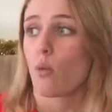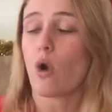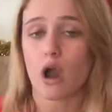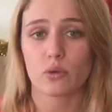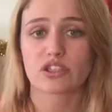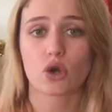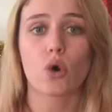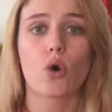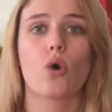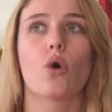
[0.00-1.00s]
what I would
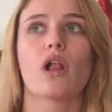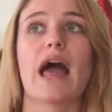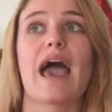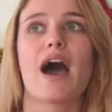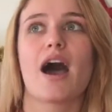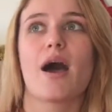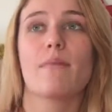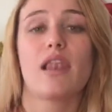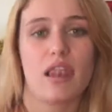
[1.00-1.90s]
call um,